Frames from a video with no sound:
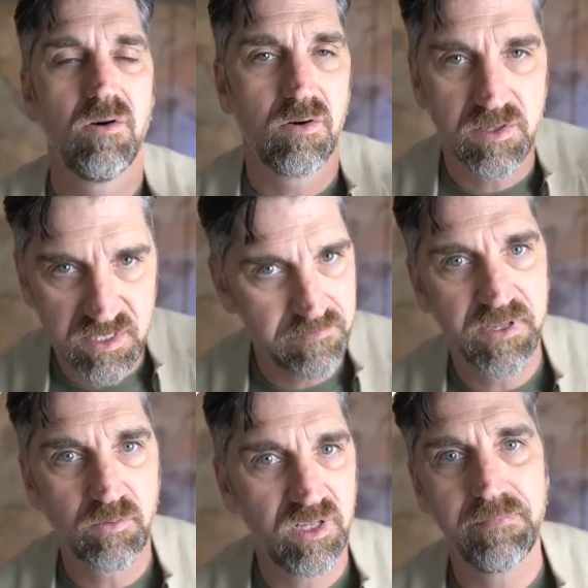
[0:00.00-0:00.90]
or
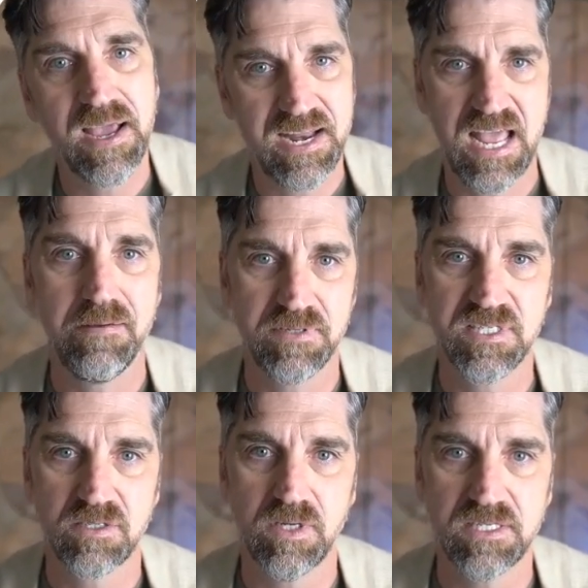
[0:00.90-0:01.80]
something really bad
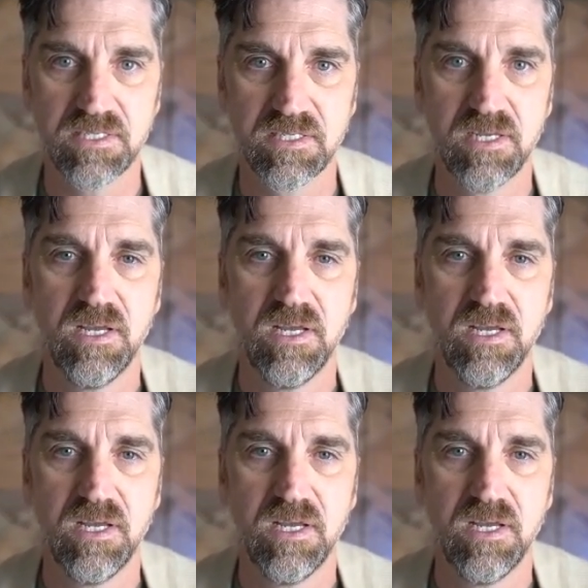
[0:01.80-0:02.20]
happens to us.